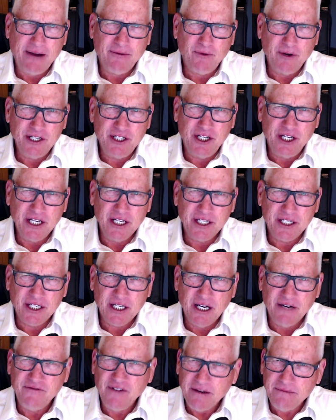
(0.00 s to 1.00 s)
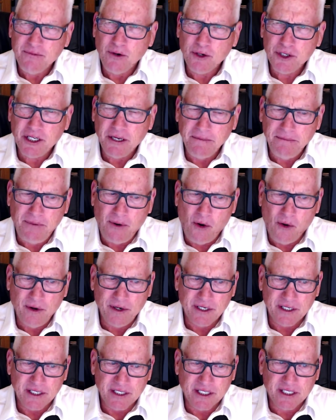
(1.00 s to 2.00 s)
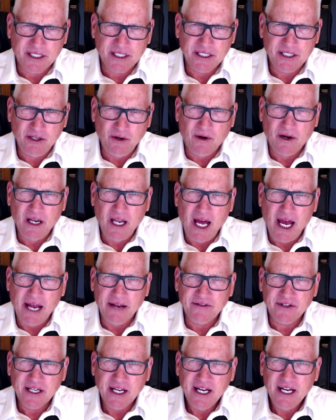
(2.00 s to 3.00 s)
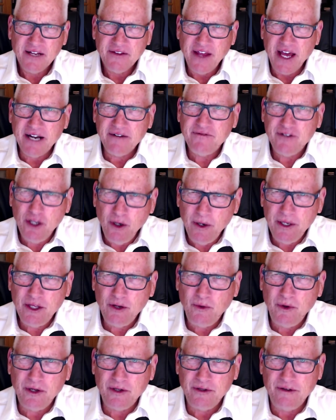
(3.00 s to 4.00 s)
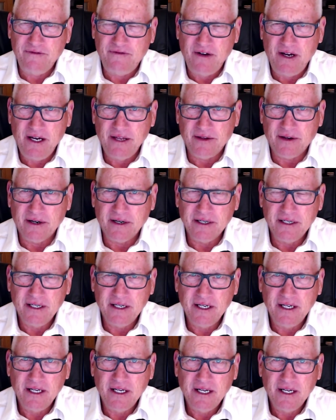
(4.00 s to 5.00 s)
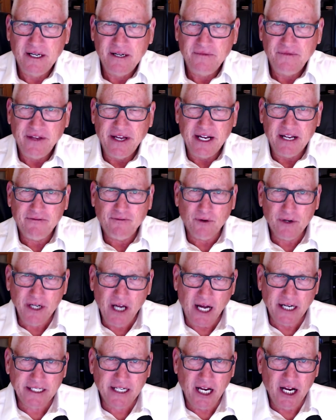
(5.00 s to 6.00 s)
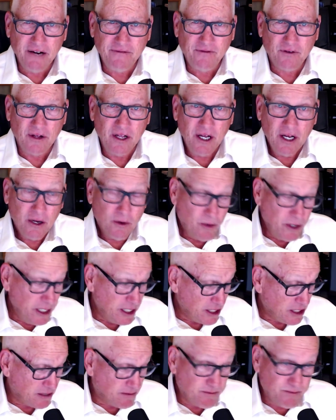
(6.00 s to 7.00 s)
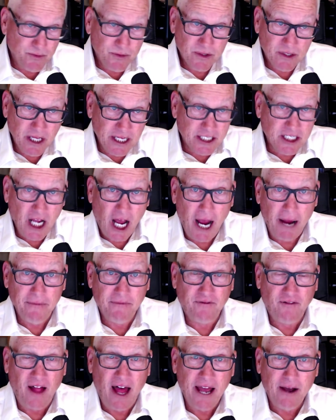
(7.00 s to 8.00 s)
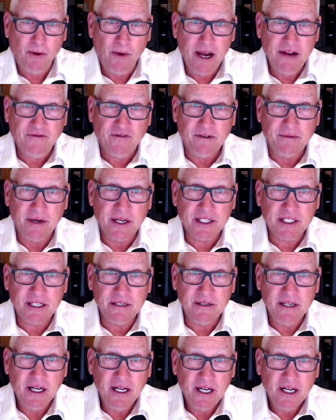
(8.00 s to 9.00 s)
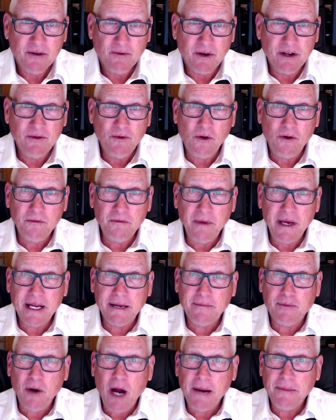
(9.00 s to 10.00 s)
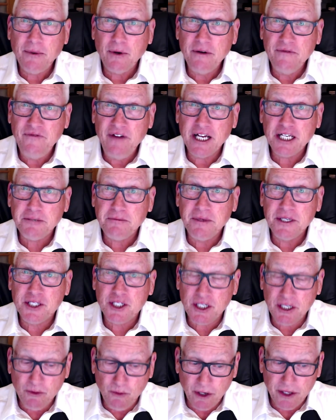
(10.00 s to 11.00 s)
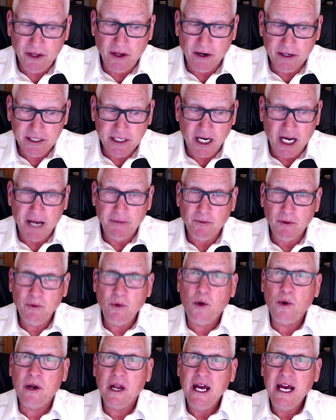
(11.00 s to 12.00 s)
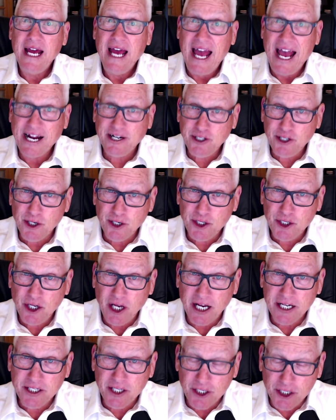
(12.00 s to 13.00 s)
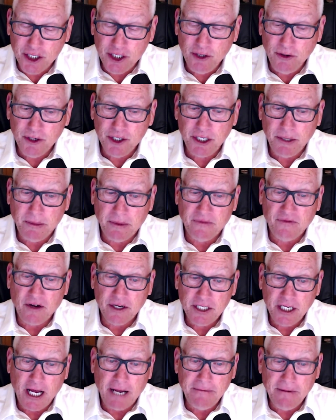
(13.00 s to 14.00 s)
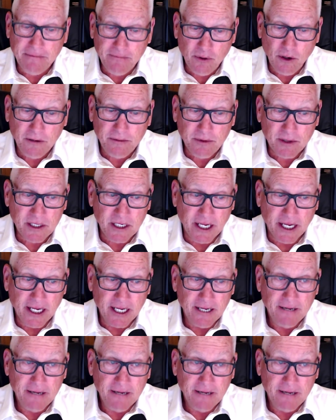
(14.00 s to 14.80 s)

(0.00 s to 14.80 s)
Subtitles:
which is of utmost importance to our lives, that of doing the will of the Father, that if we're not careful, we'll just let time fly away from us, and we won't make proper investments with our time. We won't exercise the stewardship of our time appropriately.